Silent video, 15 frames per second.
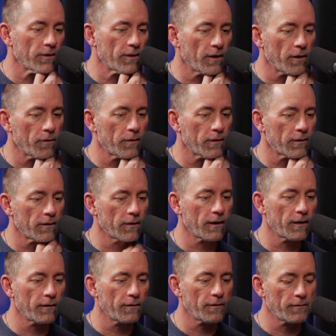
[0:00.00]
You know, with
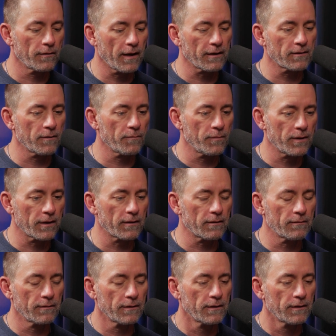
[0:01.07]
and that's the big
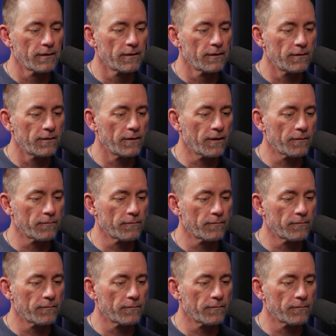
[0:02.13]
yeah. Forty